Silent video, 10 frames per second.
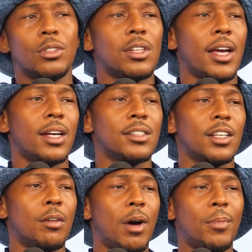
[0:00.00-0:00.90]
It's like I
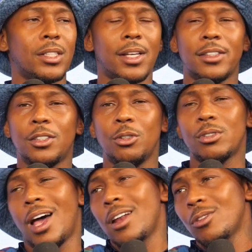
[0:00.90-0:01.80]
said about my
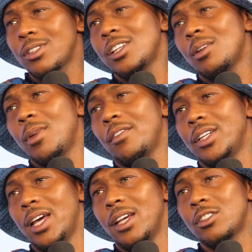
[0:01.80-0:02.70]
tattoos. I don't see them every
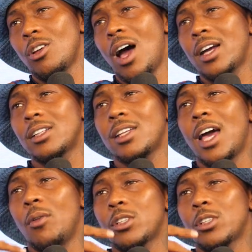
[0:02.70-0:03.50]
day. So I could say I